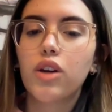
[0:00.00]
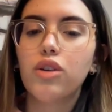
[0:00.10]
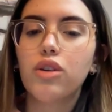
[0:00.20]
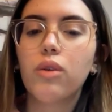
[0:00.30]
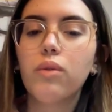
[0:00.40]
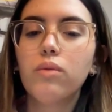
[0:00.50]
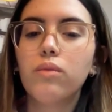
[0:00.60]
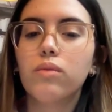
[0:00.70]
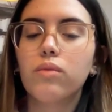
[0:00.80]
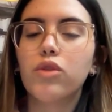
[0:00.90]
don't
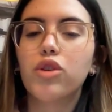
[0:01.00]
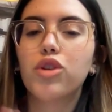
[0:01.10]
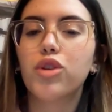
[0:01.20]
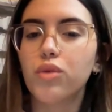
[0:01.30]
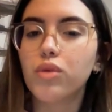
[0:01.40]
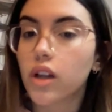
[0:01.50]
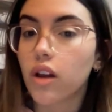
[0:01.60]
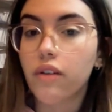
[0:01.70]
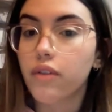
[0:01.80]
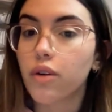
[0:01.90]
choose a
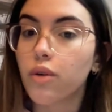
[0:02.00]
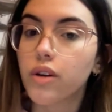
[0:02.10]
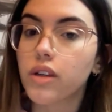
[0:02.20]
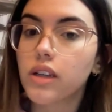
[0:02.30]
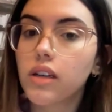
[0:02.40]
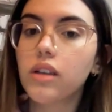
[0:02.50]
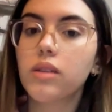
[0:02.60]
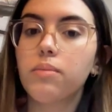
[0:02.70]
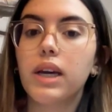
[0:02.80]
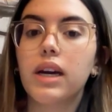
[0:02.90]
lot of your
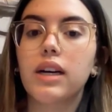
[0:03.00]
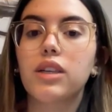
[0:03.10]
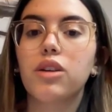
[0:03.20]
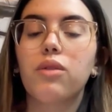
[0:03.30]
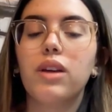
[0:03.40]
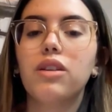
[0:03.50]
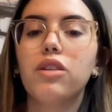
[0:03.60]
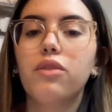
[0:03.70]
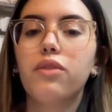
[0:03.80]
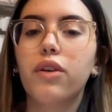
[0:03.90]
courses because you need
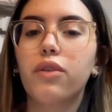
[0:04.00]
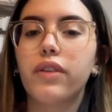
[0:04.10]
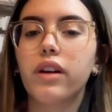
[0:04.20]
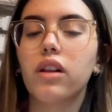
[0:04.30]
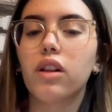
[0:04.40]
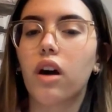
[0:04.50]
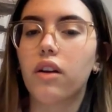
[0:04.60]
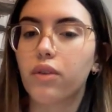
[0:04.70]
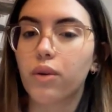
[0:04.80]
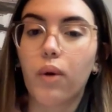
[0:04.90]
to fulfill a lot
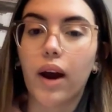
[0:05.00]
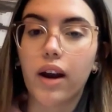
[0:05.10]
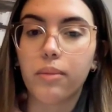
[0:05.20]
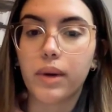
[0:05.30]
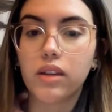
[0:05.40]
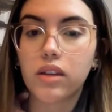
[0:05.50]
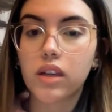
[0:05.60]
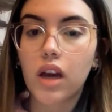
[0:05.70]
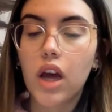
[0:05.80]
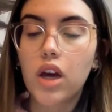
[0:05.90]
of requirements.
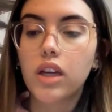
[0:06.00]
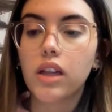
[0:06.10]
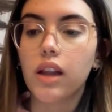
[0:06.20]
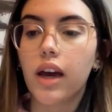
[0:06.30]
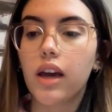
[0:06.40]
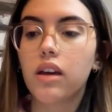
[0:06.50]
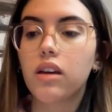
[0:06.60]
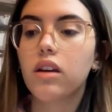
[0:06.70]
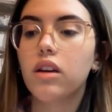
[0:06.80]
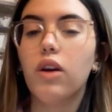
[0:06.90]
Like
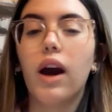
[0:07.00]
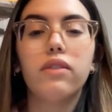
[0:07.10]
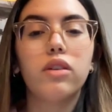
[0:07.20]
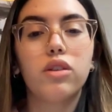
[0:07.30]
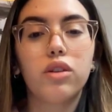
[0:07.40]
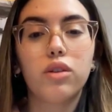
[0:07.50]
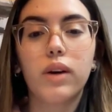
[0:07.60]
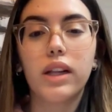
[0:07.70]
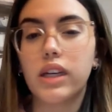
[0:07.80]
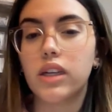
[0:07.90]
you have to do
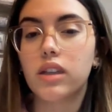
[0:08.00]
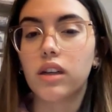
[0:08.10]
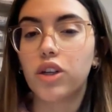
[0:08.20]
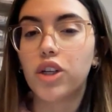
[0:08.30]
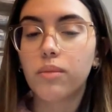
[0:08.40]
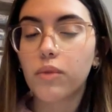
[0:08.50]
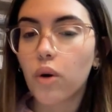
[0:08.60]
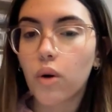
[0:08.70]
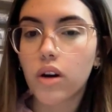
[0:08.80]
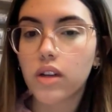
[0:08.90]
at least a gym
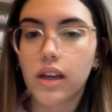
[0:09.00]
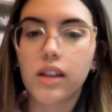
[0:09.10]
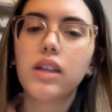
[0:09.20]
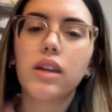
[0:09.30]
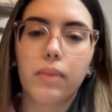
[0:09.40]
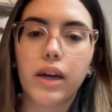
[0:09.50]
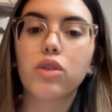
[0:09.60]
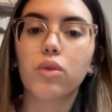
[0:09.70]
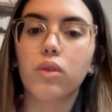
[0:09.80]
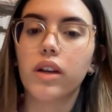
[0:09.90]
course. At least in my
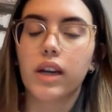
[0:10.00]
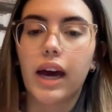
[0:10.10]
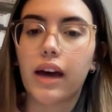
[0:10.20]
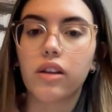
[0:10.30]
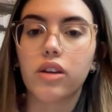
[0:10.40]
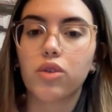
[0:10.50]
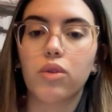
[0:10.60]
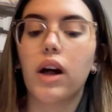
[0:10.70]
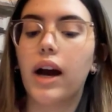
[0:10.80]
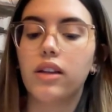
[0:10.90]
school, in a Catholic
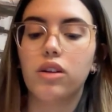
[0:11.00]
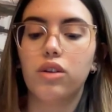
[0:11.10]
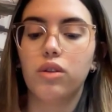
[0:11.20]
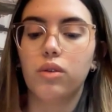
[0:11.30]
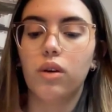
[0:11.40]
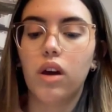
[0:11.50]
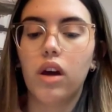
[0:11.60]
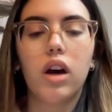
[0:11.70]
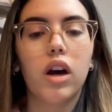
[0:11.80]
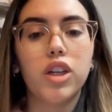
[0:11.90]
school, I had to do
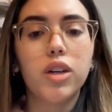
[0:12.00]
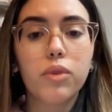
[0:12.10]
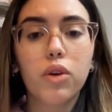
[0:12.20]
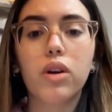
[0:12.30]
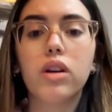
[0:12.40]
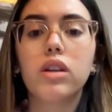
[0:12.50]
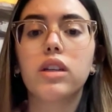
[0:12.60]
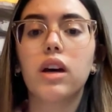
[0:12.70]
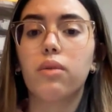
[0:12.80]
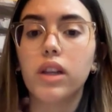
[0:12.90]
a gym course,
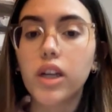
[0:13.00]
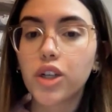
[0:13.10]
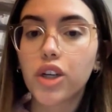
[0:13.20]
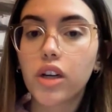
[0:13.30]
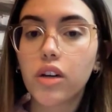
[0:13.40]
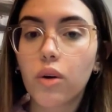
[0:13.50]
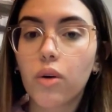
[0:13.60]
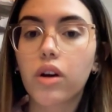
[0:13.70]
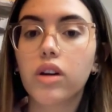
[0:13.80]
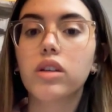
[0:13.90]
a religion
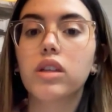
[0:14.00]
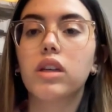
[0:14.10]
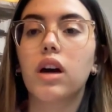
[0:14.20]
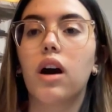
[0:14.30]
course.